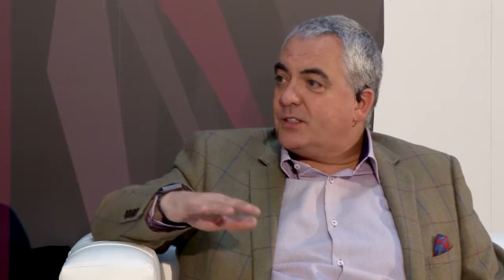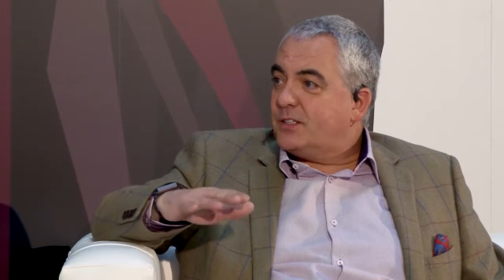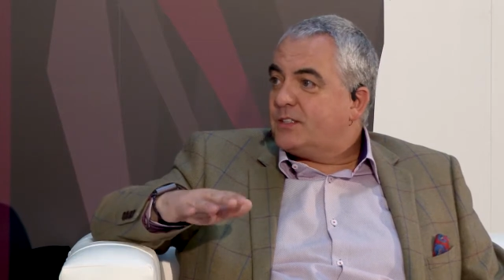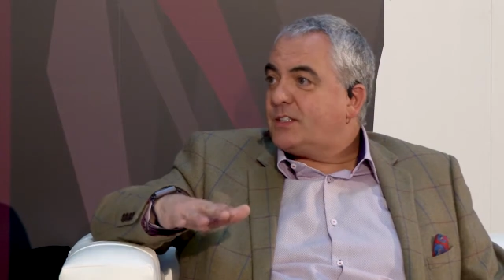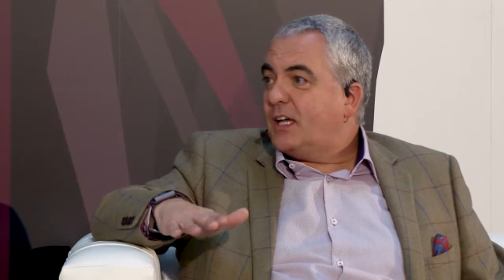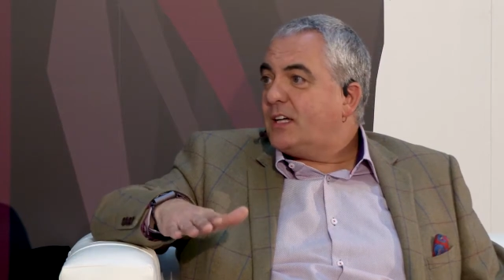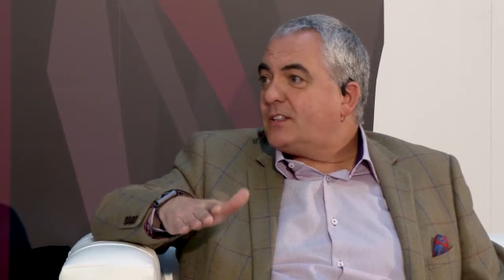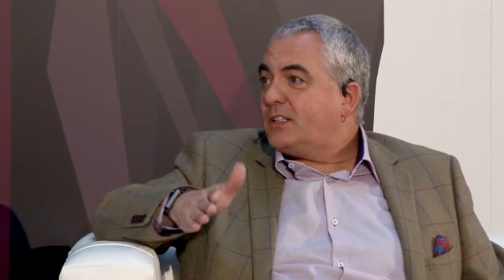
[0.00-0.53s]
the
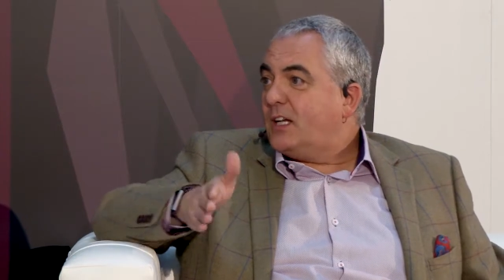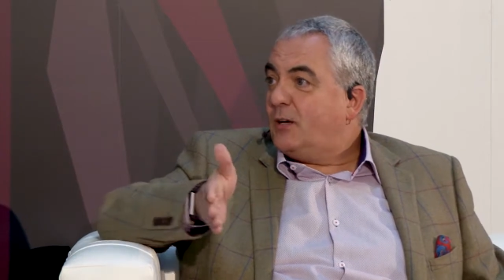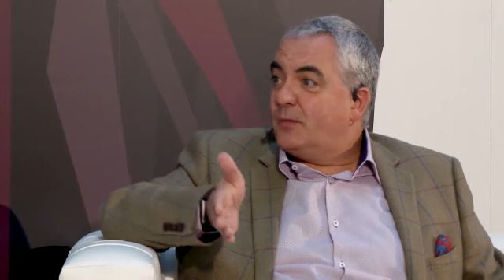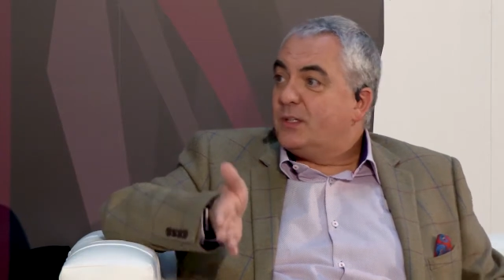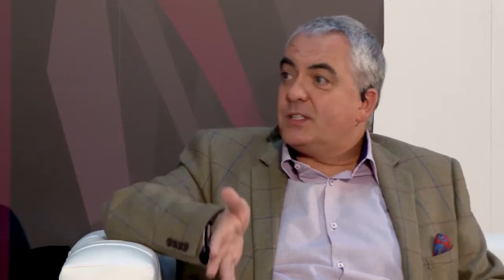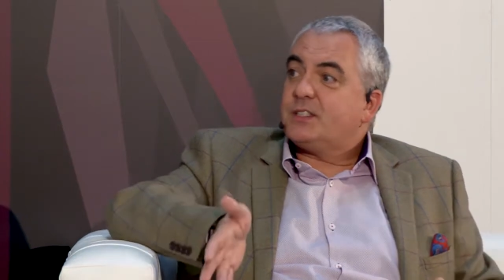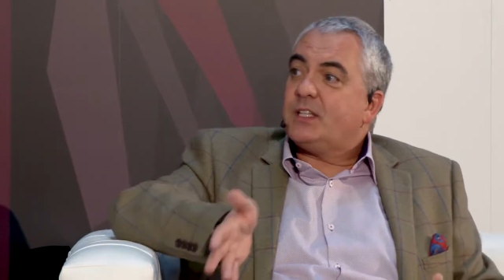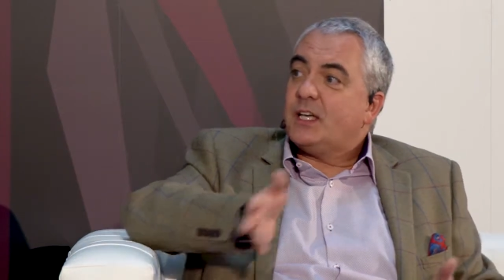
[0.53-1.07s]
textile
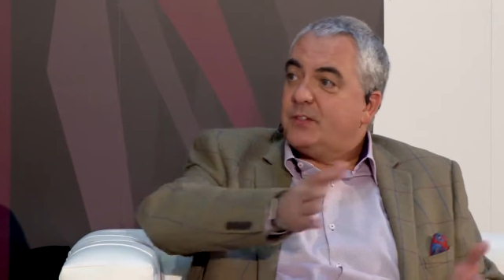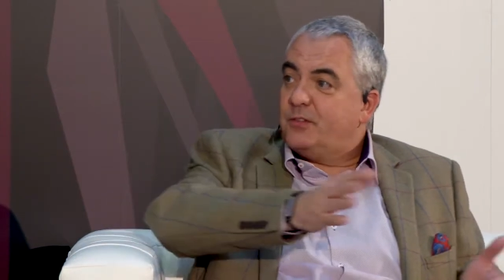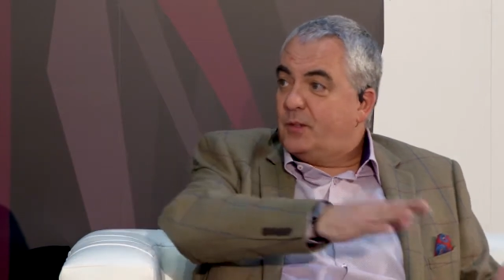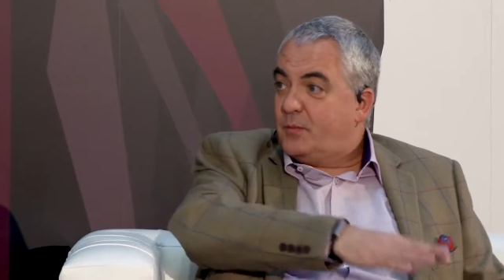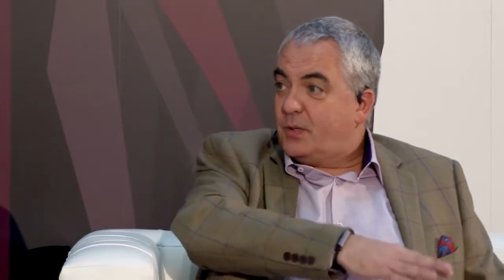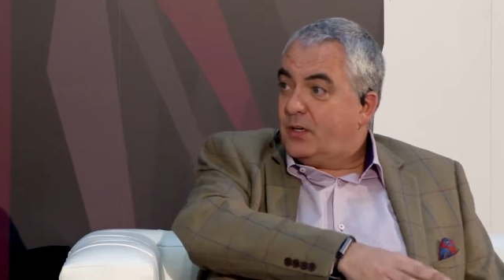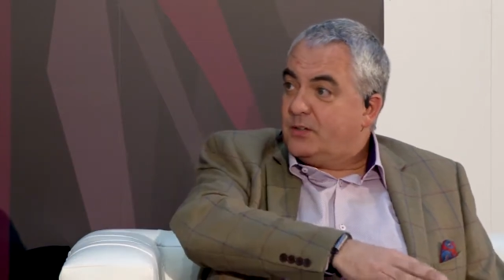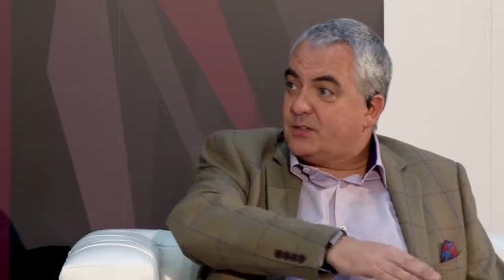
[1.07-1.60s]
with a
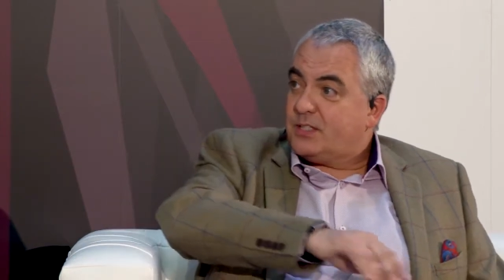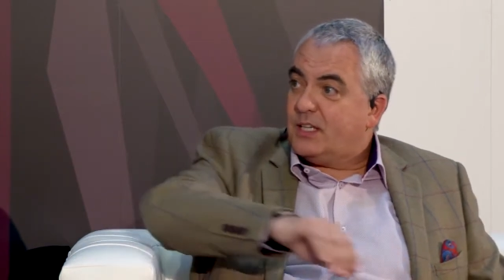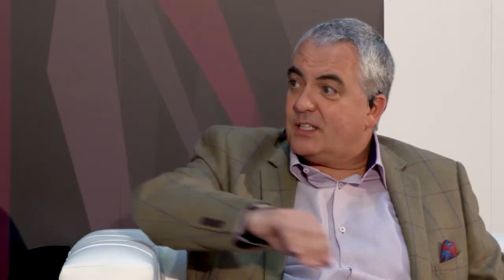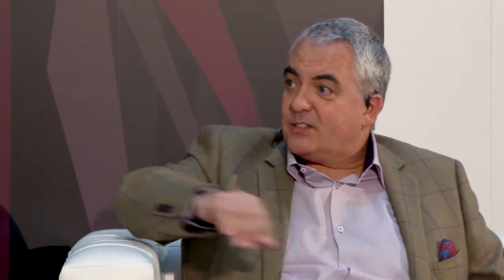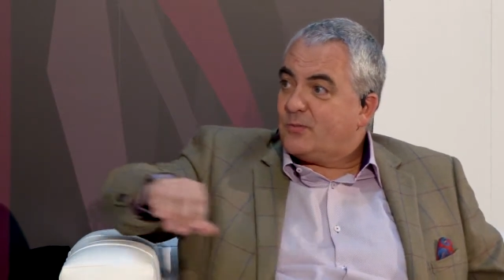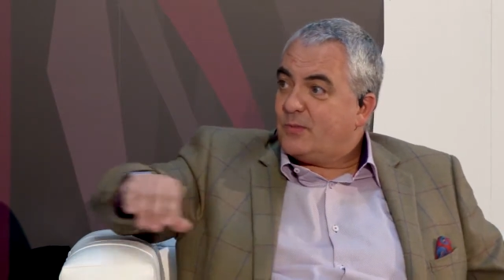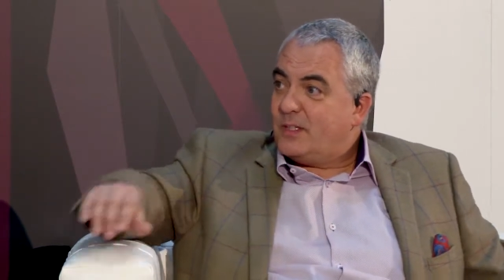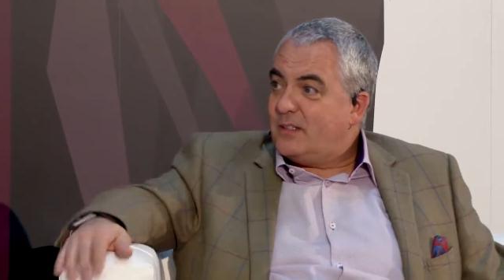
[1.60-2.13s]
secondary
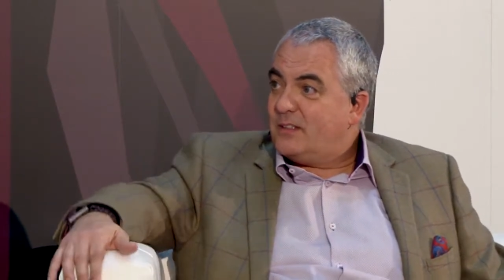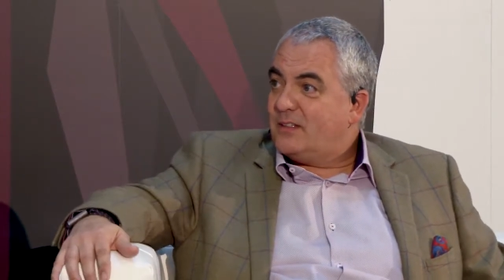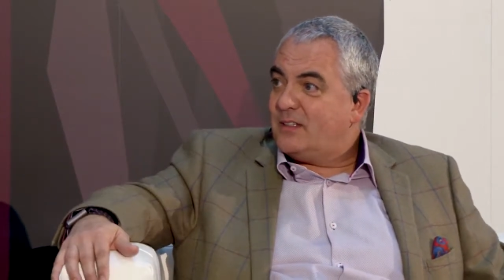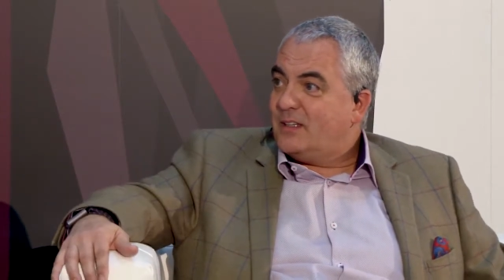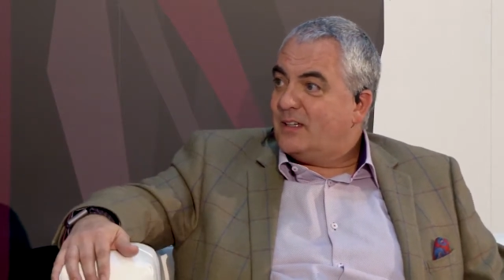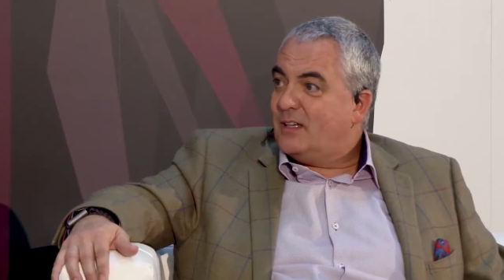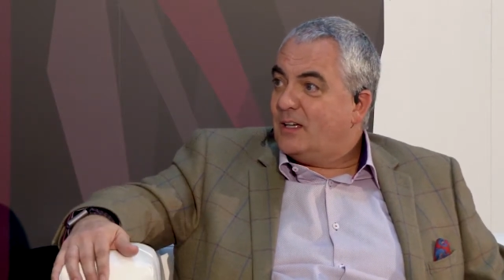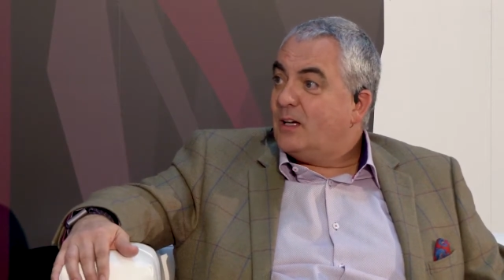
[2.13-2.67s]
process with
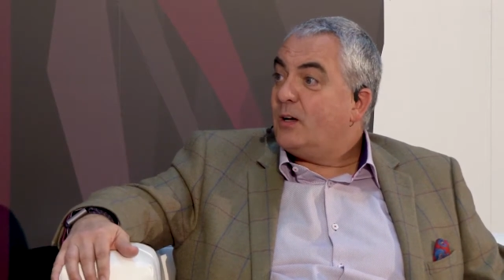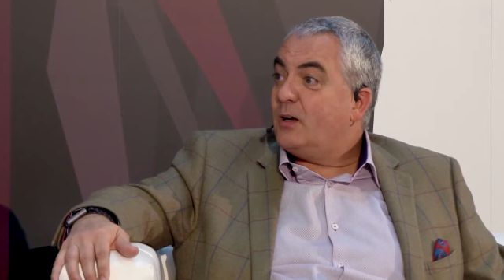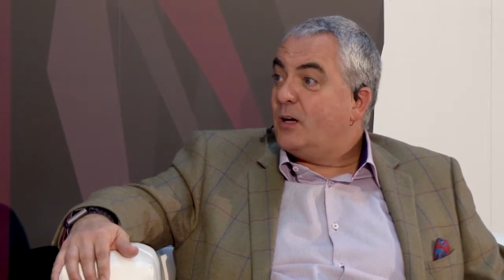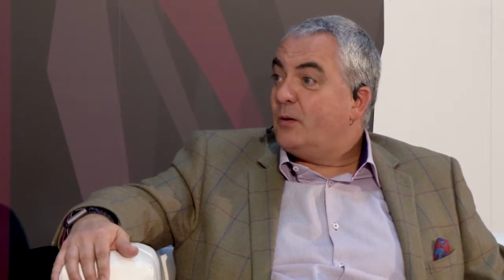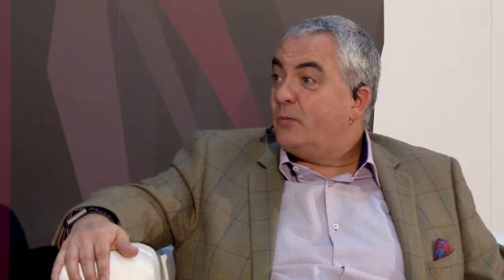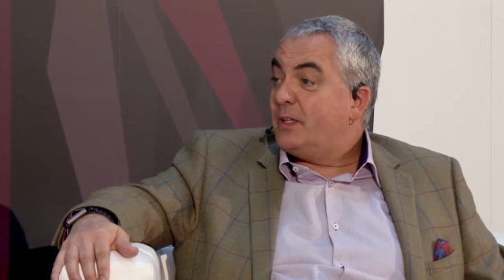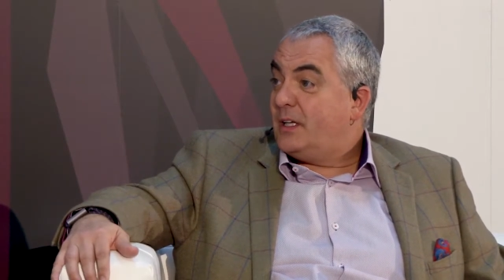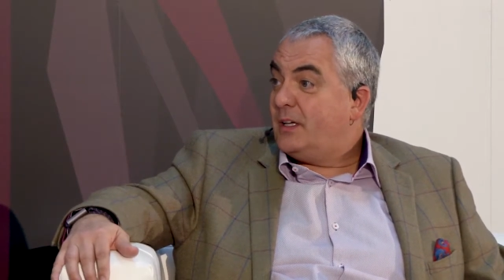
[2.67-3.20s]

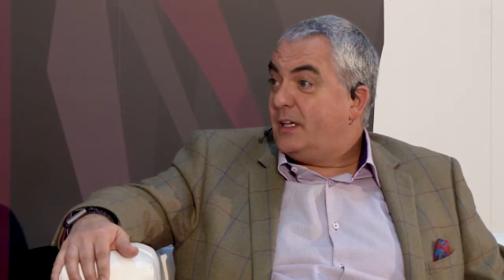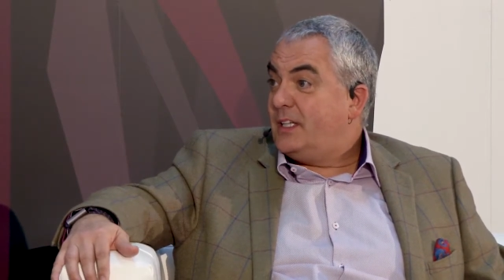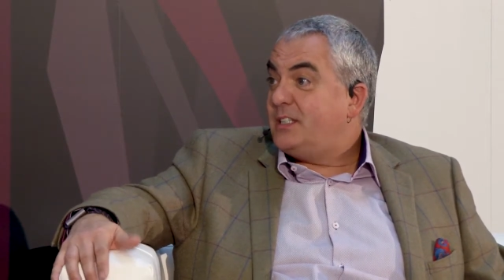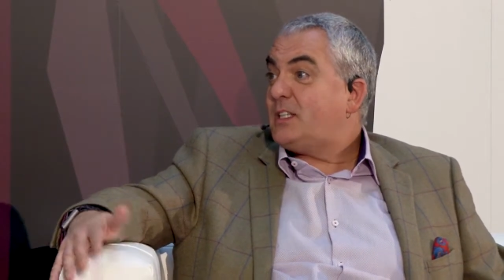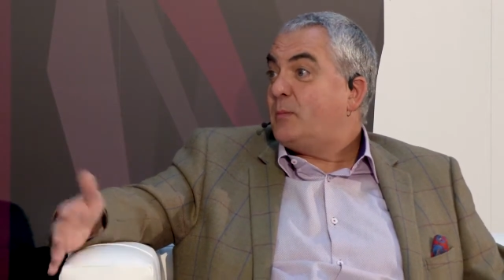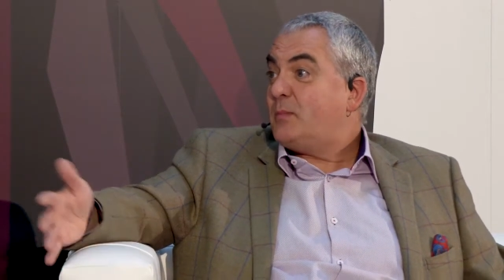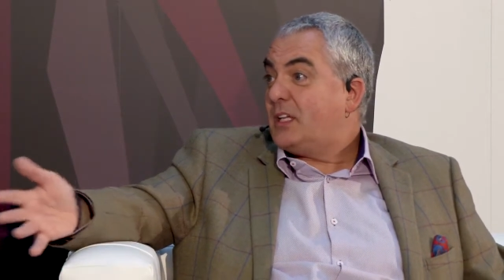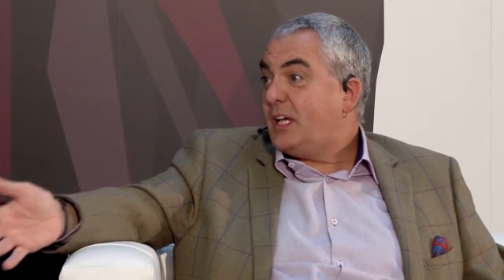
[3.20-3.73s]
a
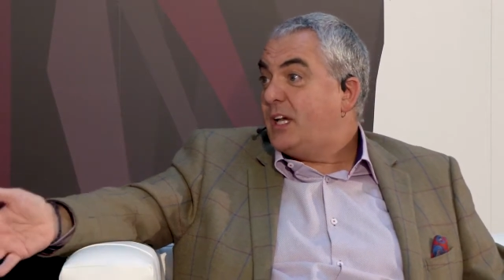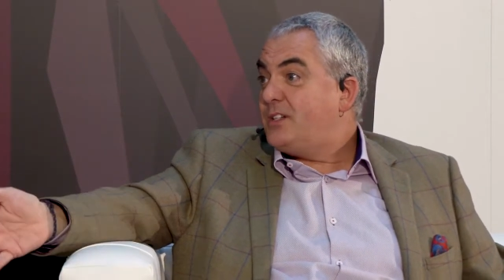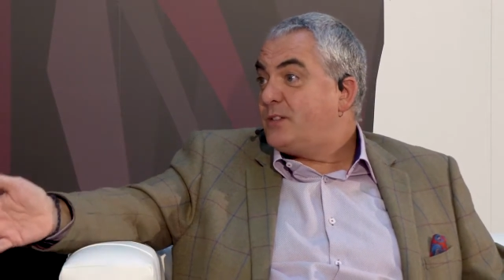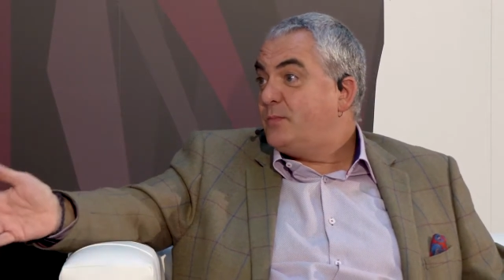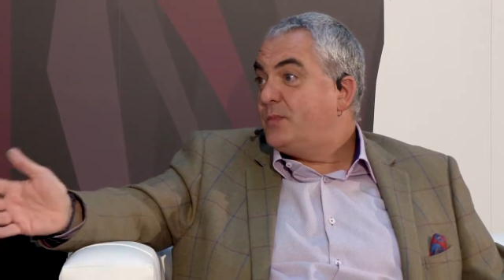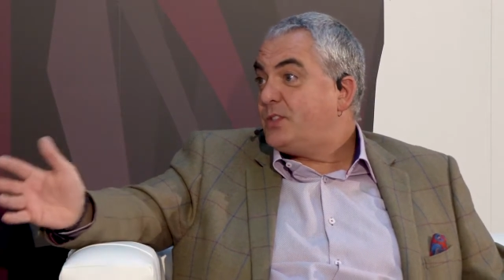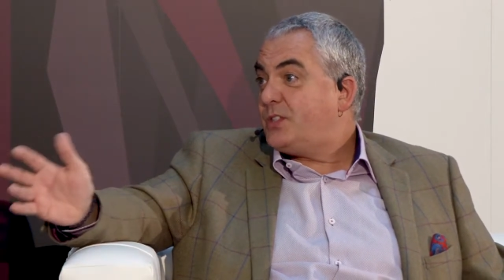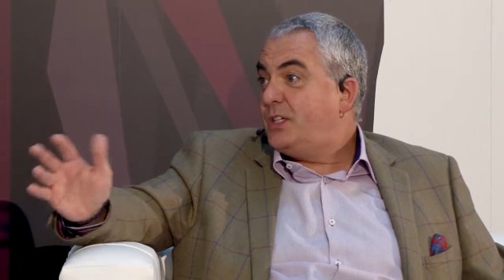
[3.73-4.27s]
heat
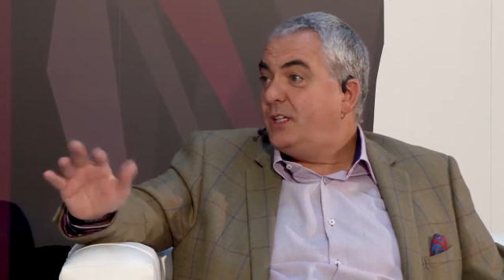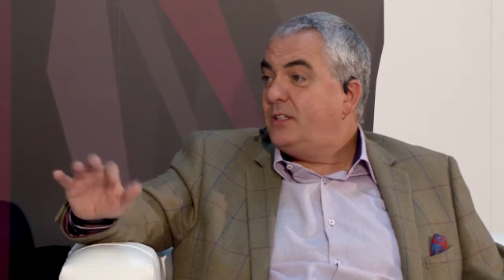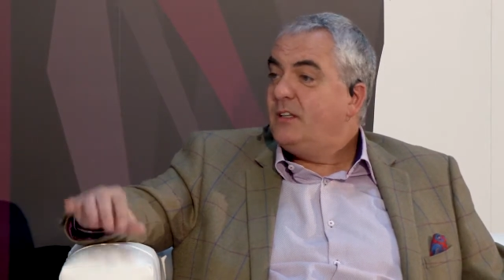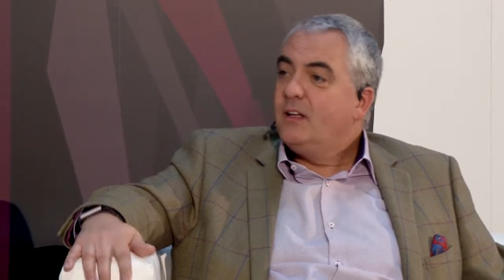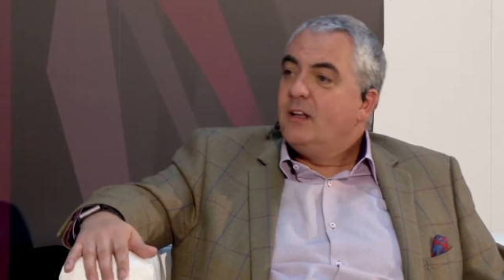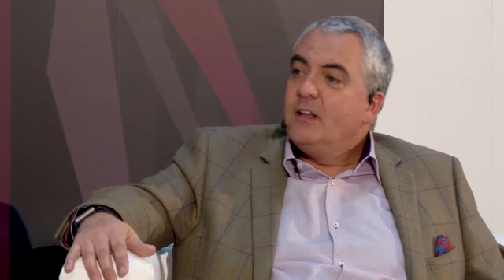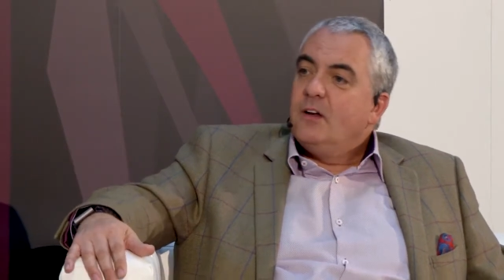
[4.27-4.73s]
application machine.